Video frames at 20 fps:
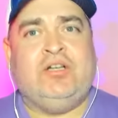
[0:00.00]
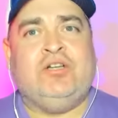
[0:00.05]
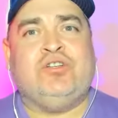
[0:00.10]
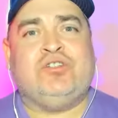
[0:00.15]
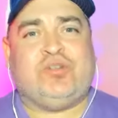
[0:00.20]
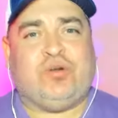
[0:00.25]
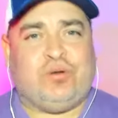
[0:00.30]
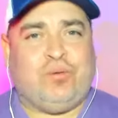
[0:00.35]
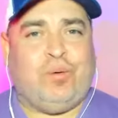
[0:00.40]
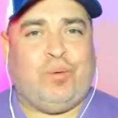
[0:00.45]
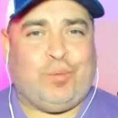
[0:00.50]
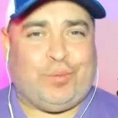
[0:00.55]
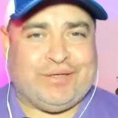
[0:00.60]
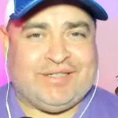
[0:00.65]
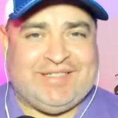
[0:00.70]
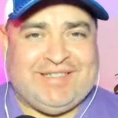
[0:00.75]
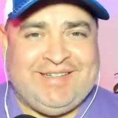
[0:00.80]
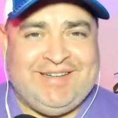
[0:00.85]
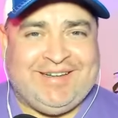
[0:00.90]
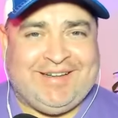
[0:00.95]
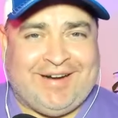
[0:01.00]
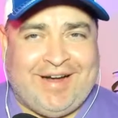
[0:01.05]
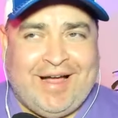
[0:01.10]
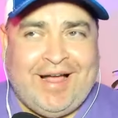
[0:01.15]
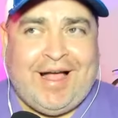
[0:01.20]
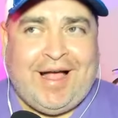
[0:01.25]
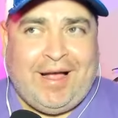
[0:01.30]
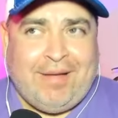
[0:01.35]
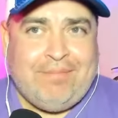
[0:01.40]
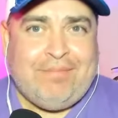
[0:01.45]
sort of what we're seeing, and
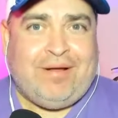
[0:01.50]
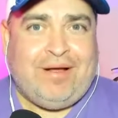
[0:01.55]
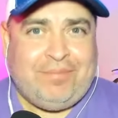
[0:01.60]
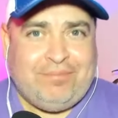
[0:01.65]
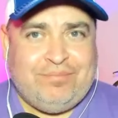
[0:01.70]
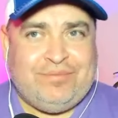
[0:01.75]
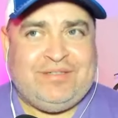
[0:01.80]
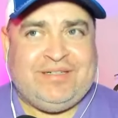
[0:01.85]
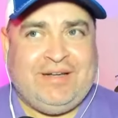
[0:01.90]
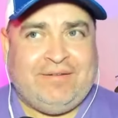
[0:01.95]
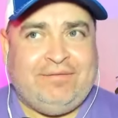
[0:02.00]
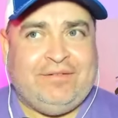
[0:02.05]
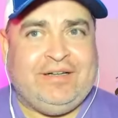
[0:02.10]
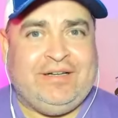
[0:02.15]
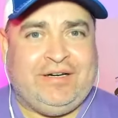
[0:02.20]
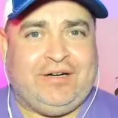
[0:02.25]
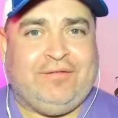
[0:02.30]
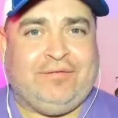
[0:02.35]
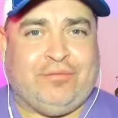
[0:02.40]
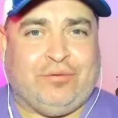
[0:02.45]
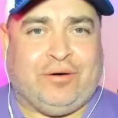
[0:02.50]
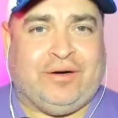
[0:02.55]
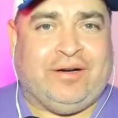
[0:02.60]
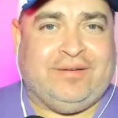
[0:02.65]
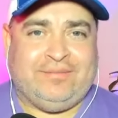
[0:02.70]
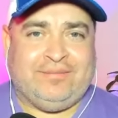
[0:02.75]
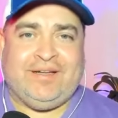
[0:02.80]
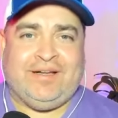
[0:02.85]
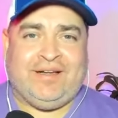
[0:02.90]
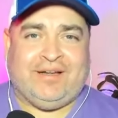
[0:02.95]
I, I'm I'm definitely here for
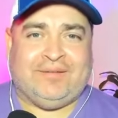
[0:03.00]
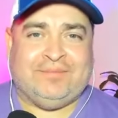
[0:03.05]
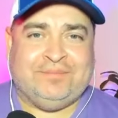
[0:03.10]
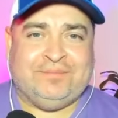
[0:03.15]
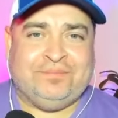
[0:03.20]
it. Yeah.